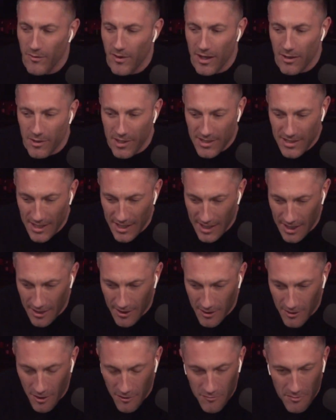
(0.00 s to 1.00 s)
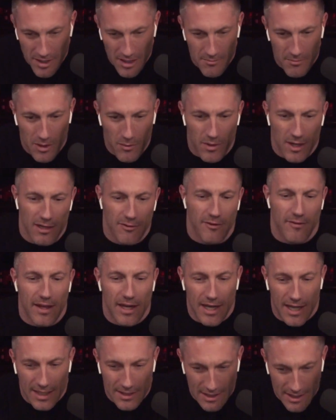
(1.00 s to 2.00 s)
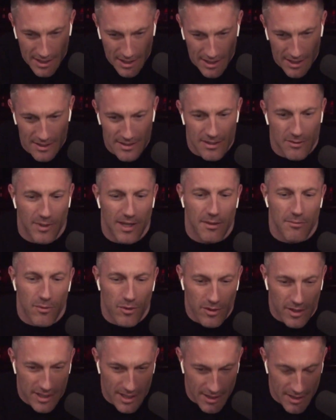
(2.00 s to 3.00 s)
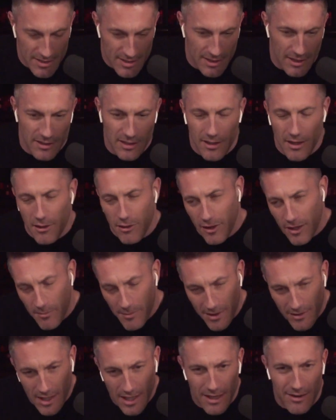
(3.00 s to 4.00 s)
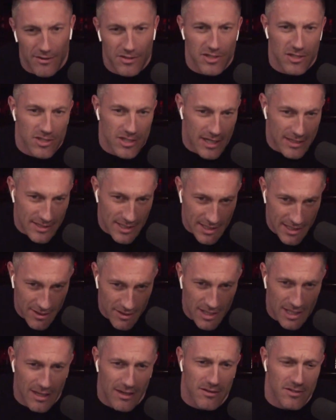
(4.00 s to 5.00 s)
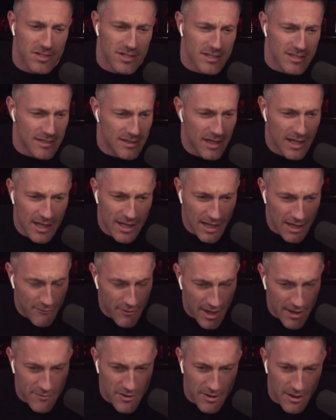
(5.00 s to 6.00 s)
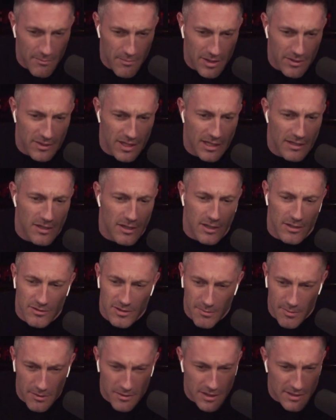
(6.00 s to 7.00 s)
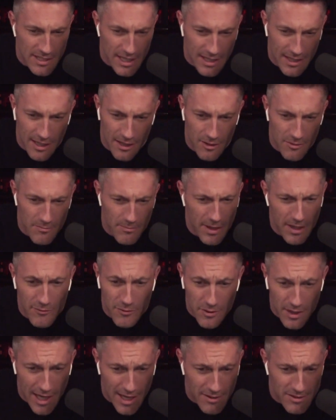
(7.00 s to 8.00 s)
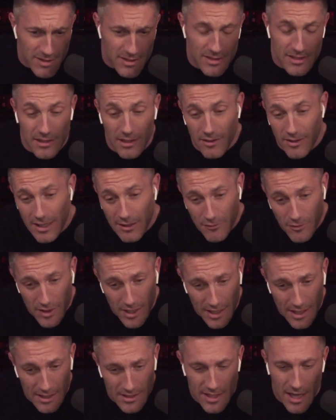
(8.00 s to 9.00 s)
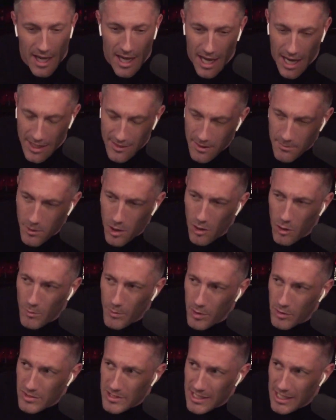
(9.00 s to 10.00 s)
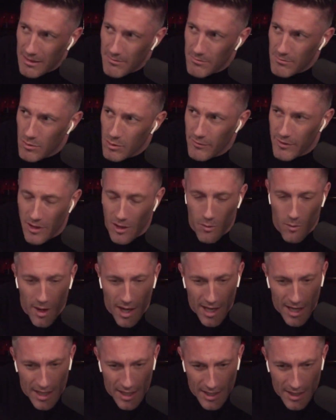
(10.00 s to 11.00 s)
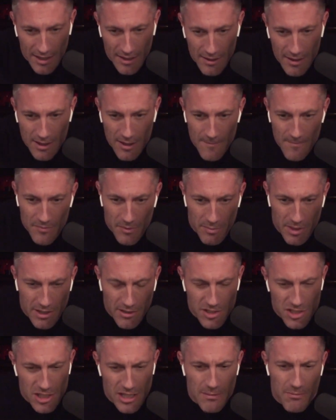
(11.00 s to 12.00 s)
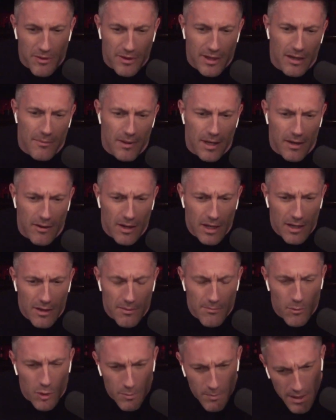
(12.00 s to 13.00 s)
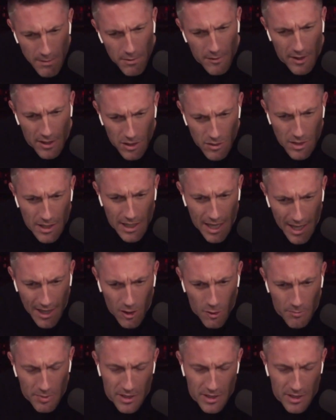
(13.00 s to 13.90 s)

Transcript: Then I want to take care of me and my wife. And then I had the kids. And then we had more kids. And then you got to think about colleges. You got to take care of colleges. And if you have the ability to be able to take care and pay for their houses, and they're going to have grandkids, the goalposts keep moving away because you keep thinking about more people that you can help.